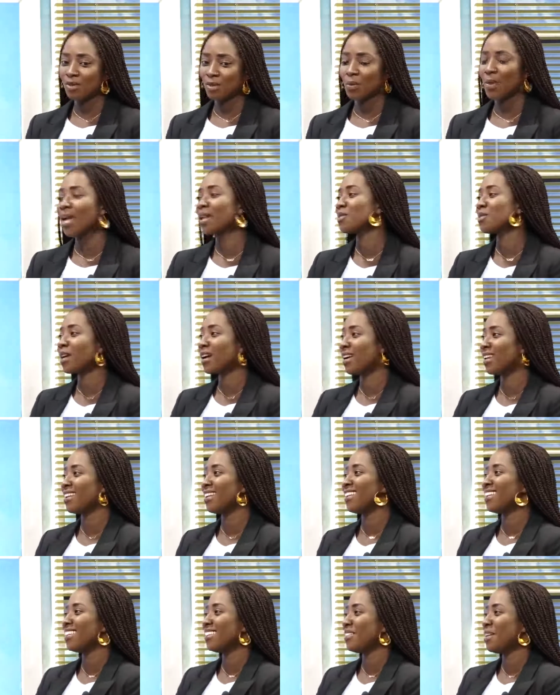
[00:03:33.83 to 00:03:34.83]
So we had to cut
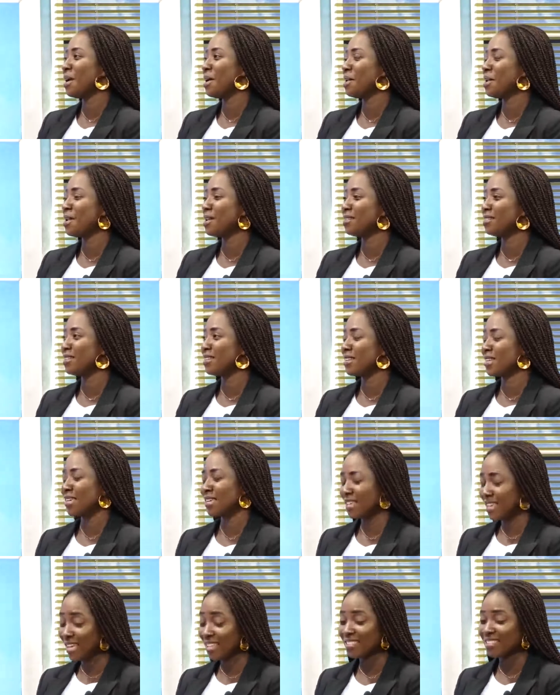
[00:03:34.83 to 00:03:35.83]
it and then
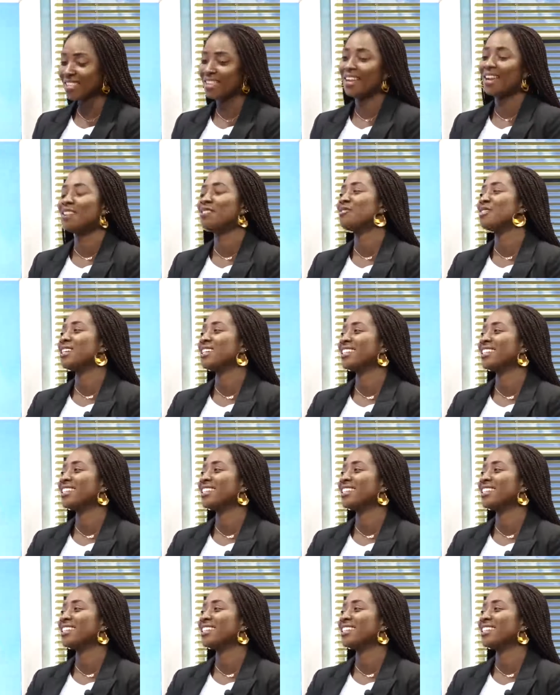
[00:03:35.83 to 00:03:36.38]
get the 100.